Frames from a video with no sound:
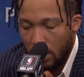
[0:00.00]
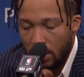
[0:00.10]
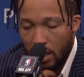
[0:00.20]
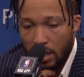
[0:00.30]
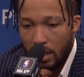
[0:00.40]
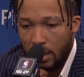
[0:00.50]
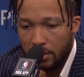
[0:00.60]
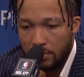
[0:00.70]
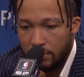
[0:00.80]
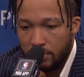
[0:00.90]

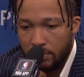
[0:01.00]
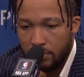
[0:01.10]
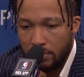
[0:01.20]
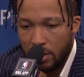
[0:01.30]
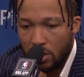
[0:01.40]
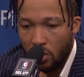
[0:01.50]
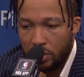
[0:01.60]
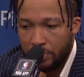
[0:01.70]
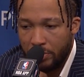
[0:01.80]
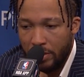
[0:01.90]
Yeah, he's
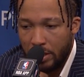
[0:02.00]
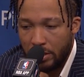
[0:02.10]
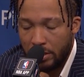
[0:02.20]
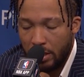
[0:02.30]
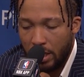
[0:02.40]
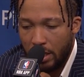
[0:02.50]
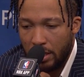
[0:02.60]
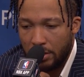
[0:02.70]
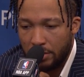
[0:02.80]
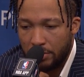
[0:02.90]
always been ready.
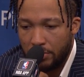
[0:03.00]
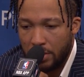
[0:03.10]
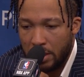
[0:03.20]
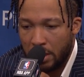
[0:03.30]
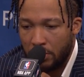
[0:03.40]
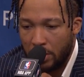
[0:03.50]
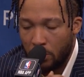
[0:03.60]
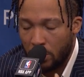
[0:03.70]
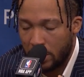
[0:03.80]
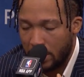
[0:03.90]
When he
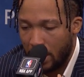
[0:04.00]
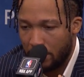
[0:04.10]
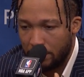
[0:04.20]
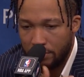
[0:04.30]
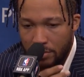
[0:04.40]
works out,